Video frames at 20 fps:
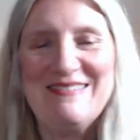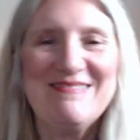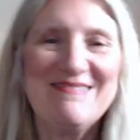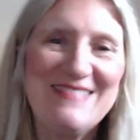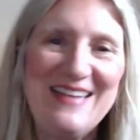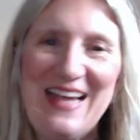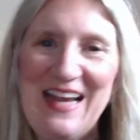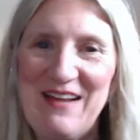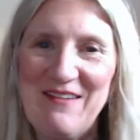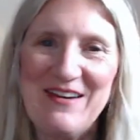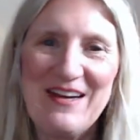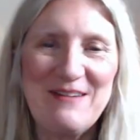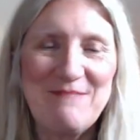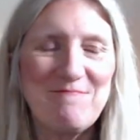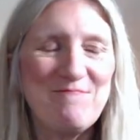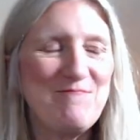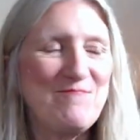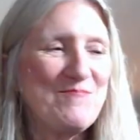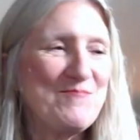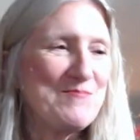anyway.
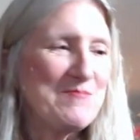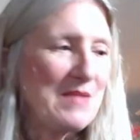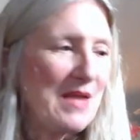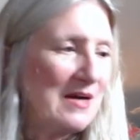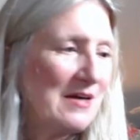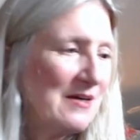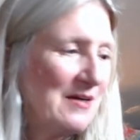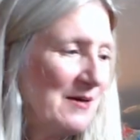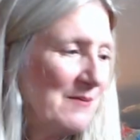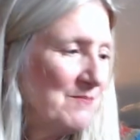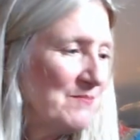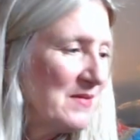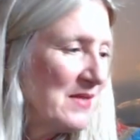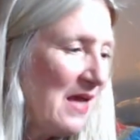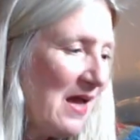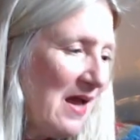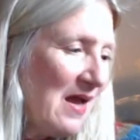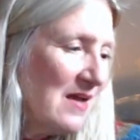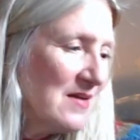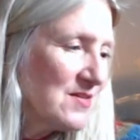Um,
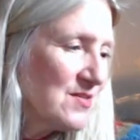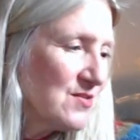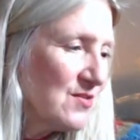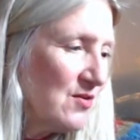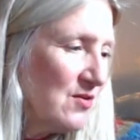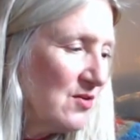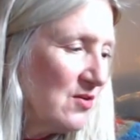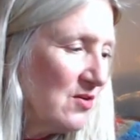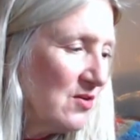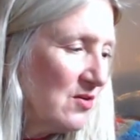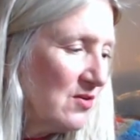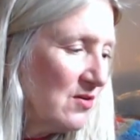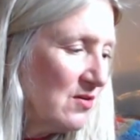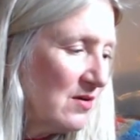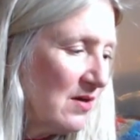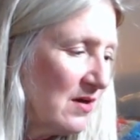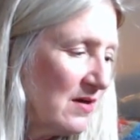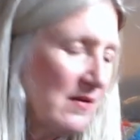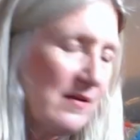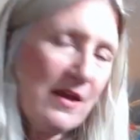yeah,
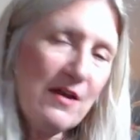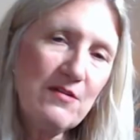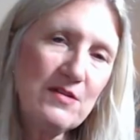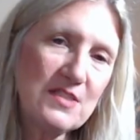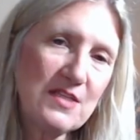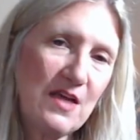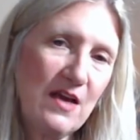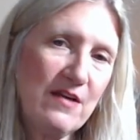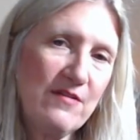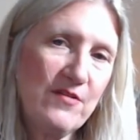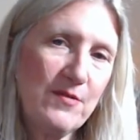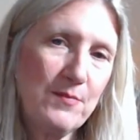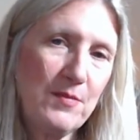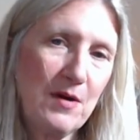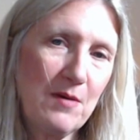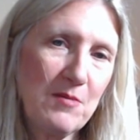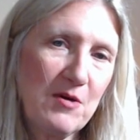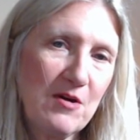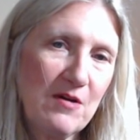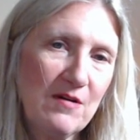so that was kind of a
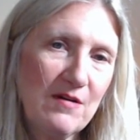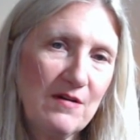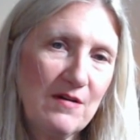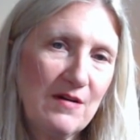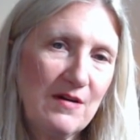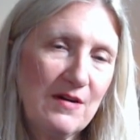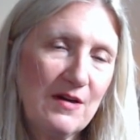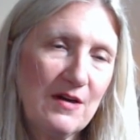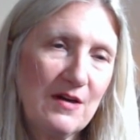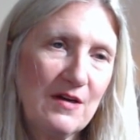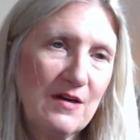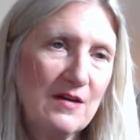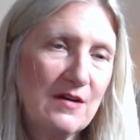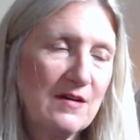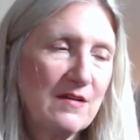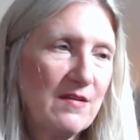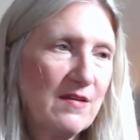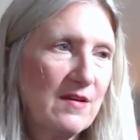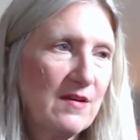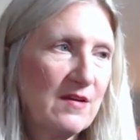bummer.
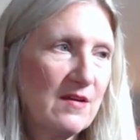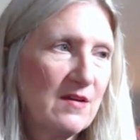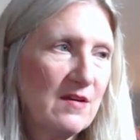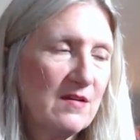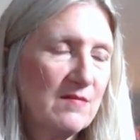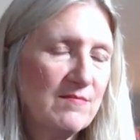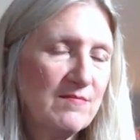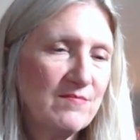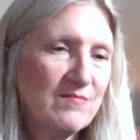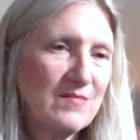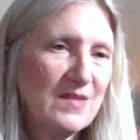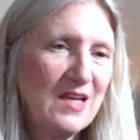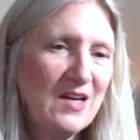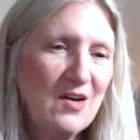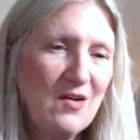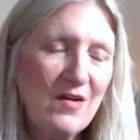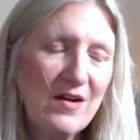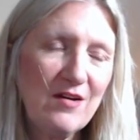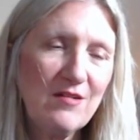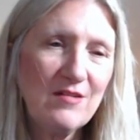Uh, the you
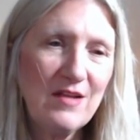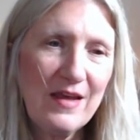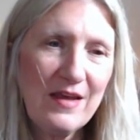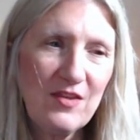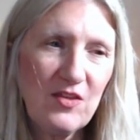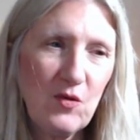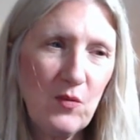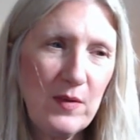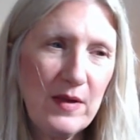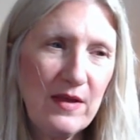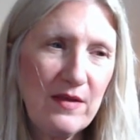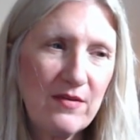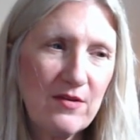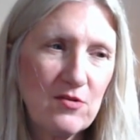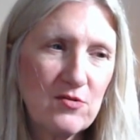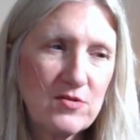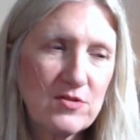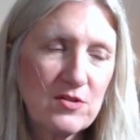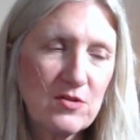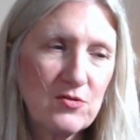know, I don't like the way
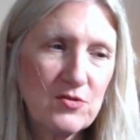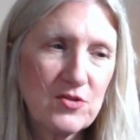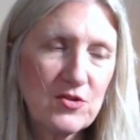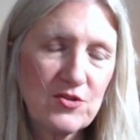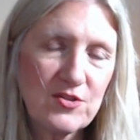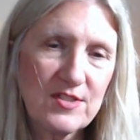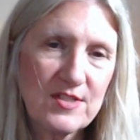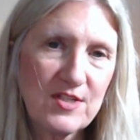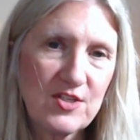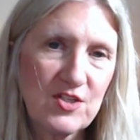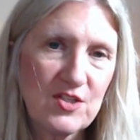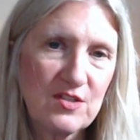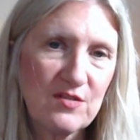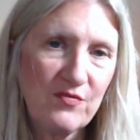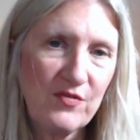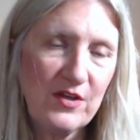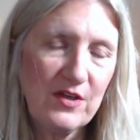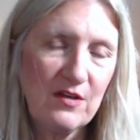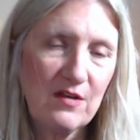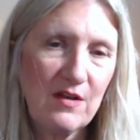those looser stitches
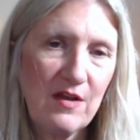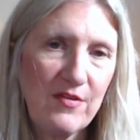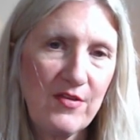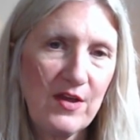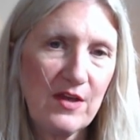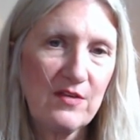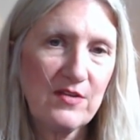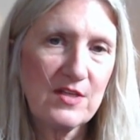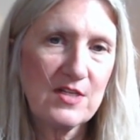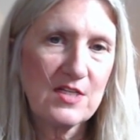feel. I think the